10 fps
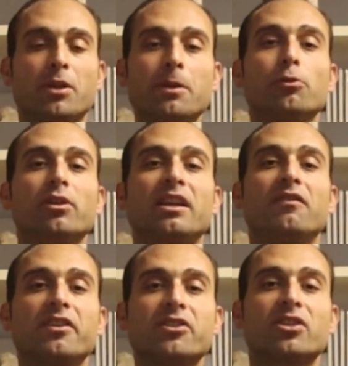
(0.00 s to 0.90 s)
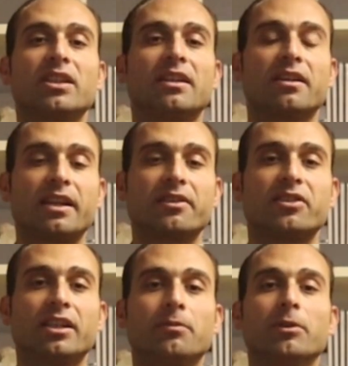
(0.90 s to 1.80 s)
People invest in a real
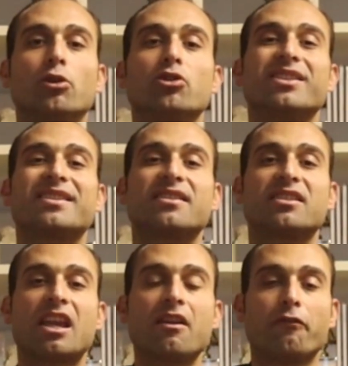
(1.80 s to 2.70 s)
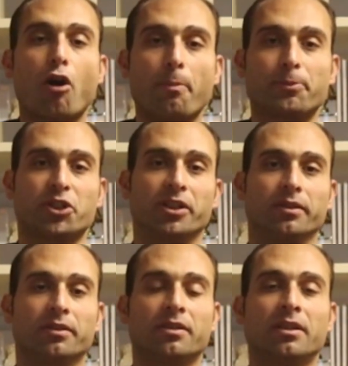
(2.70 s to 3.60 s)
estate because it's a safe option.
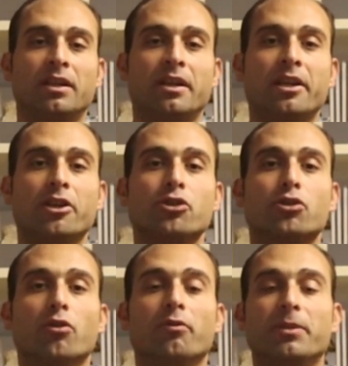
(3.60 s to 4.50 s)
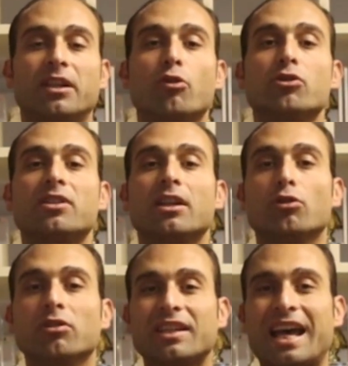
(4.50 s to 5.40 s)
So because they
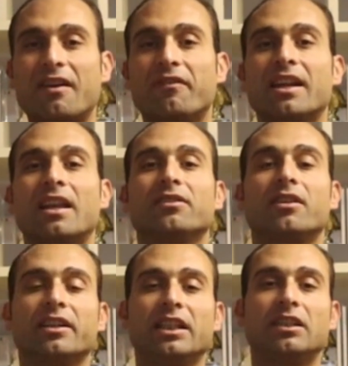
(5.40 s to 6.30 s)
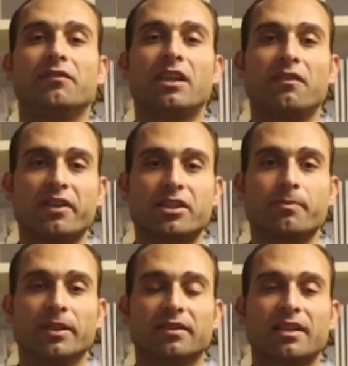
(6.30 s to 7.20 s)
don't have an alternative
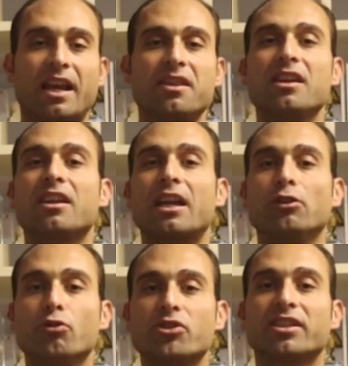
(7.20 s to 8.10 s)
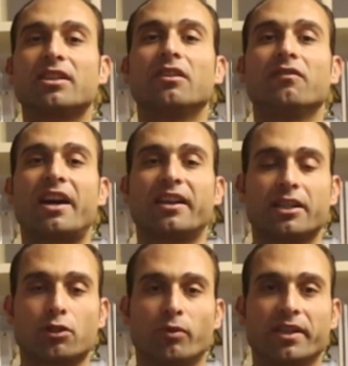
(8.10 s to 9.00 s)
investment and they can use it in
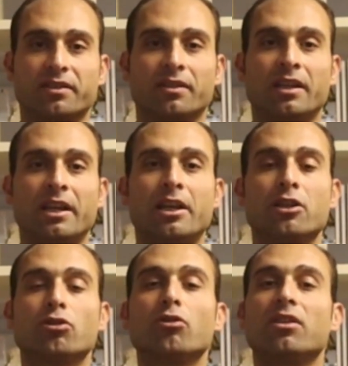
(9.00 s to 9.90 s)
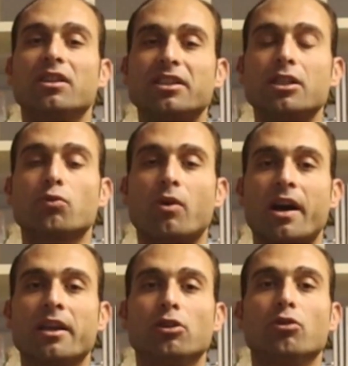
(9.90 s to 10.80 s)
various ways. So this is
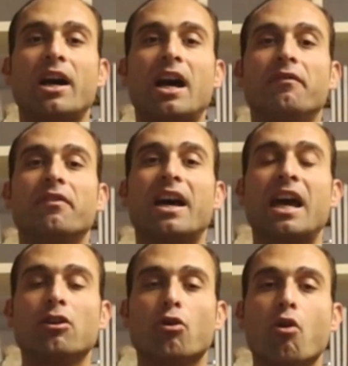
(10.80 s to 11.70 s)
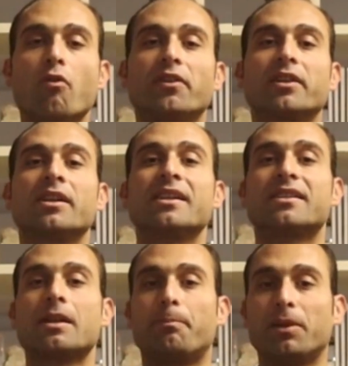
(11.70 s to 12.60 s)
why you have an
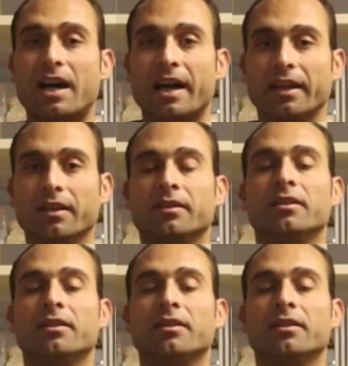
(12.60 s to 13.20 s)
oversupply.